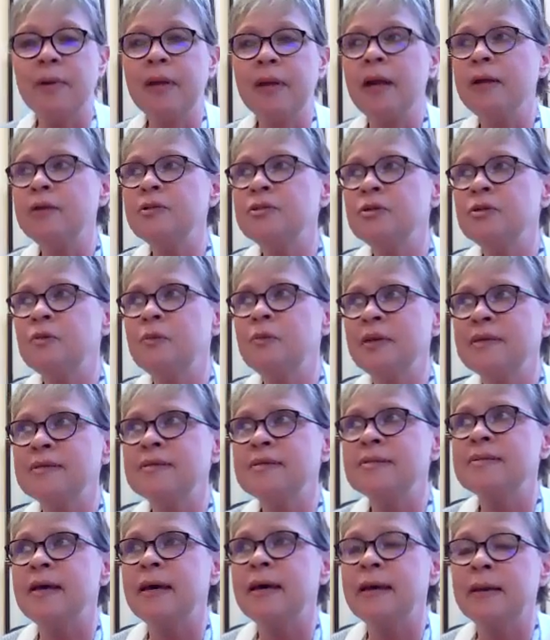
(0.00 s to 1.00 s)
But I do want to
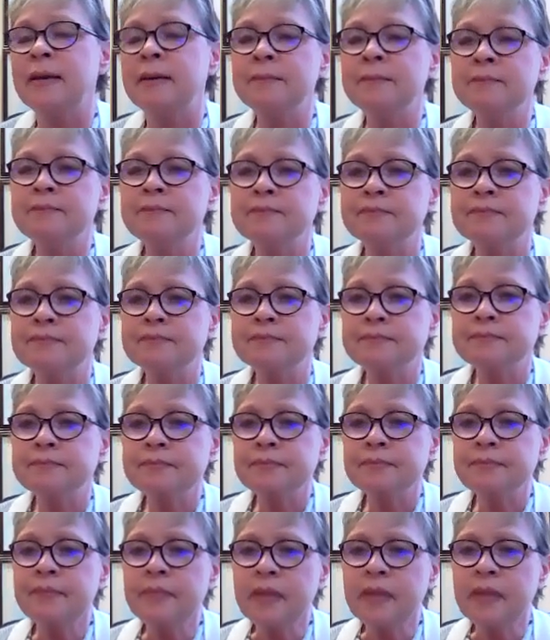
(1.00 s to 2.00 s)
say
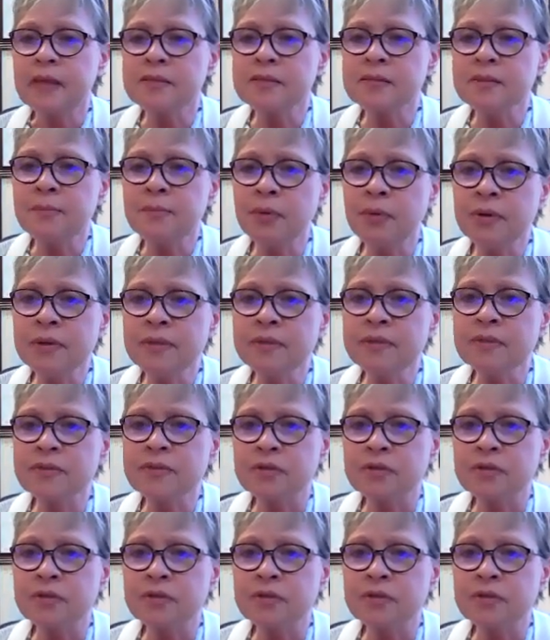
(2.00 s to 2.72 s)
it's important